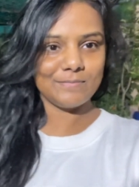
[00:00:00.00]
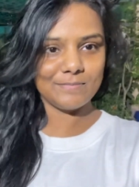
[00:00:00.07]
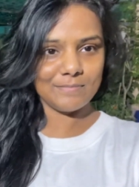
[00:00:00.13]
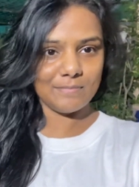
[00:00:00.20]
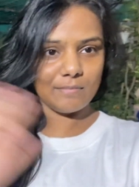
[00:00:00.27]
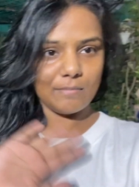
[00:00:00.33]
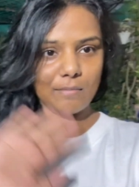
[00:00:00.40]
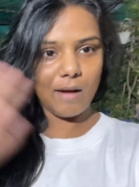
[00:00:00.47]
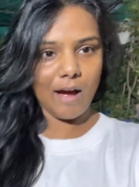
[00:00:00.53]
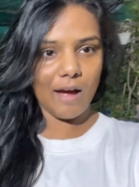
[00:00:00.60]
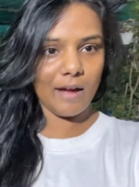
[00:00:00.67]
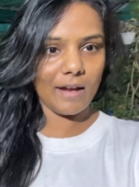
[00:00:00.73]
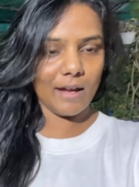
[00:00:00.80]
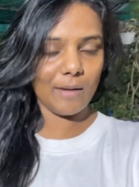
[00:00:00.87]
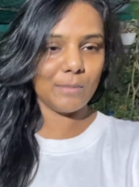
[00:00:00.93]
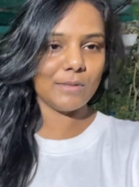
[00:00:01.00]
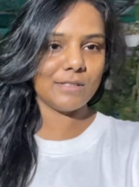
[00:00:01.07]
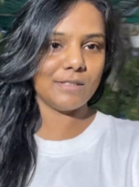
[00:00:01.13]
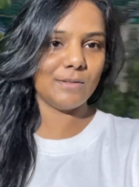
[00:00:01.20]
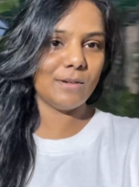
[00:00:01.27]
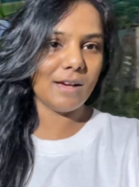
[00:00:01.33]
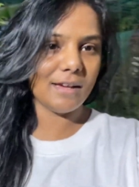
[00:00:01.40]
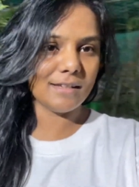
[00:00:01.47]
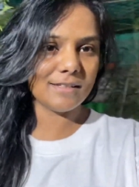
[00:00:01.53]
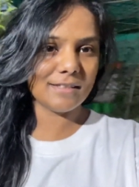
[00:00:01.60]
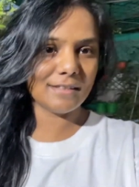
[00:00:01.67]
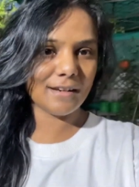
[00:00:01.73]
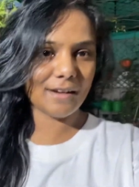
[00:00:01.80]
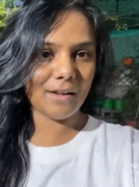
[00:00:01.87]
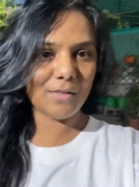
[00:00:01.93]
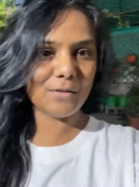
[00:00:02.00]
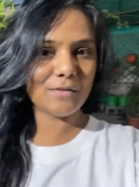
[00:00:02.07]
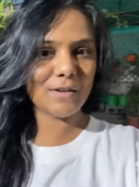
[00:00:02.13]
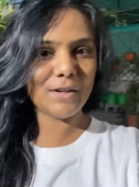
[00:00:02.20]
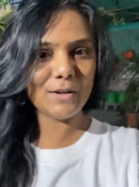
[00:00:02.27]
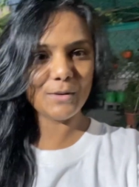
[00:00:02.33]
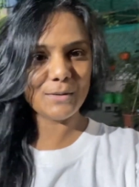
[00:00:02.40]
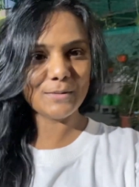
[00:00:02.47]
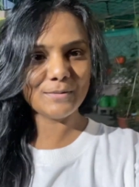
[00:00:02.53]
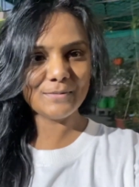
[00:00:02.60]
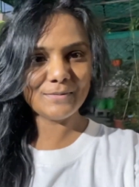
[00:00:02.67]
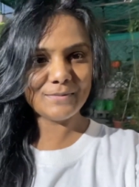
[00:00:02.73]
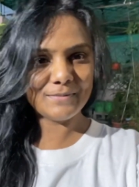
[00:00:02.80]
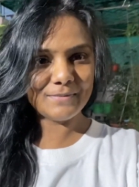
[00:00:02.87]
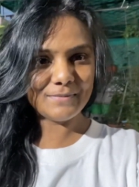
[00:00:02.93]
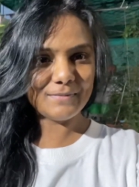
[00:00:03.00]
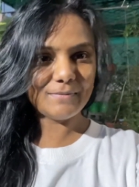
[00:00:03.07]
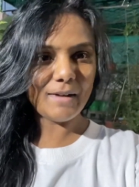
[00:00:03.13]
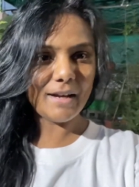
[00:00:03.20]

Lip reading: Bye. I will see you guys in another video. Bye.